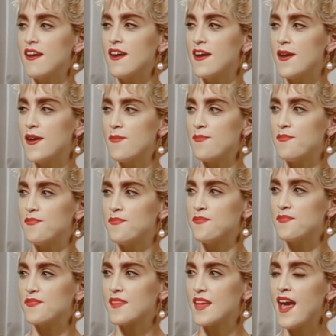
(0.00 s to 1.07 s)
Russian
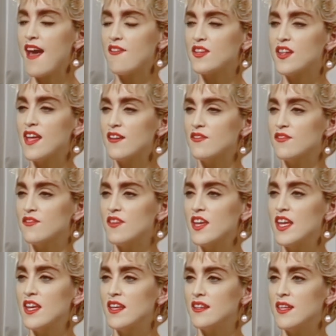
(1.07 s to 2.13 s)
constructivist, yeah.
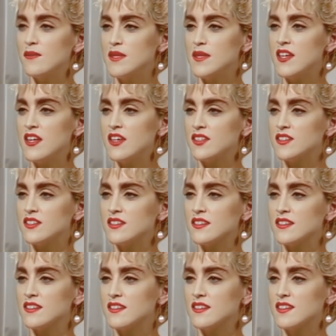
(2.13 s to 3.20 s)
I
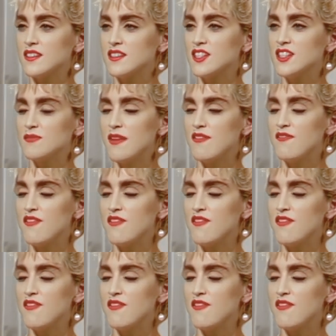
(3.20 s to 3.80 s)
have a lot